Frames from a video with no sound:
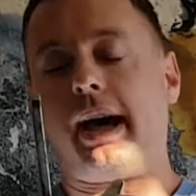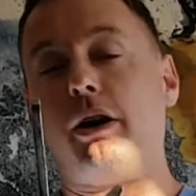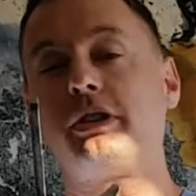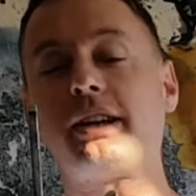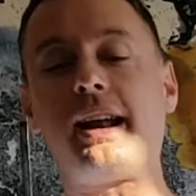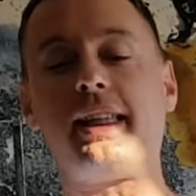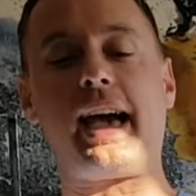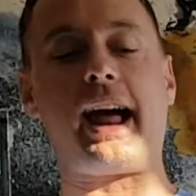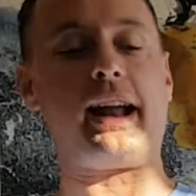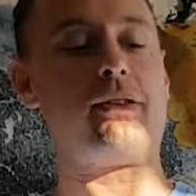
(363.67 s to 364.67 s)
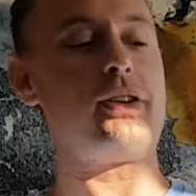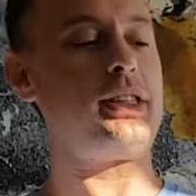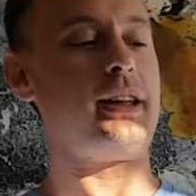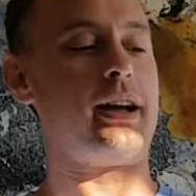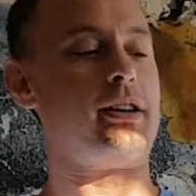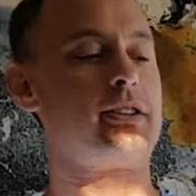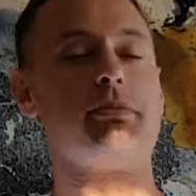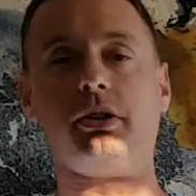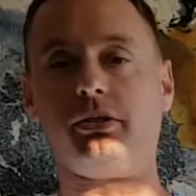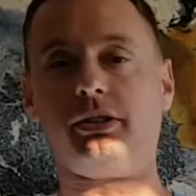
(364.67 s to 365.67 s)
outside of that, everything else
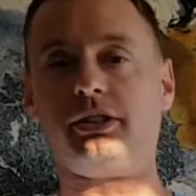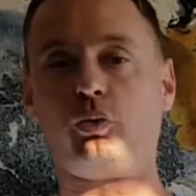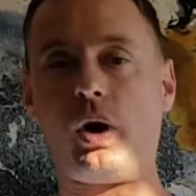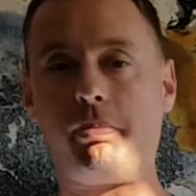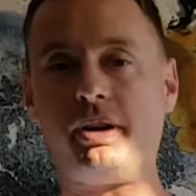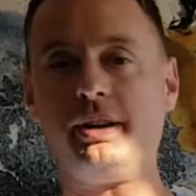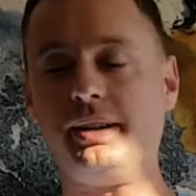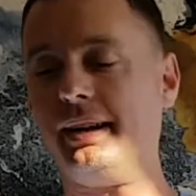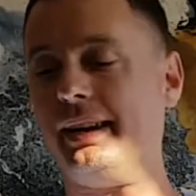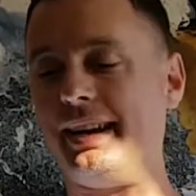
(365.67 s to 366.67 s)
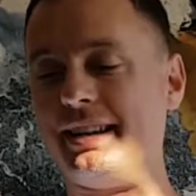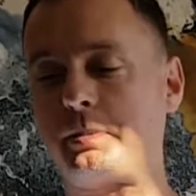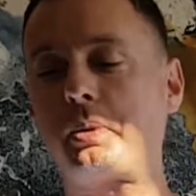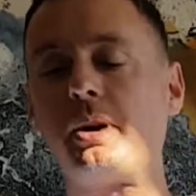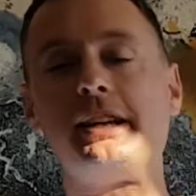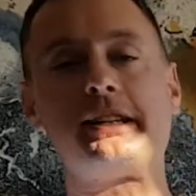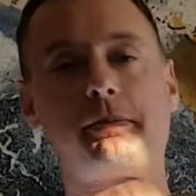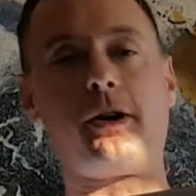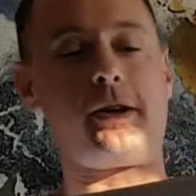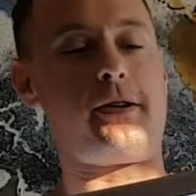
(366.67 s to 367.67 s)
about this weapon is pretty
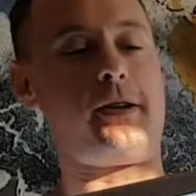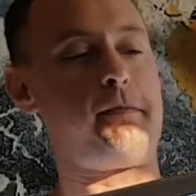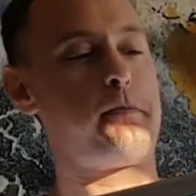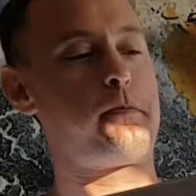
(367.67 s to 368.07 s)
spot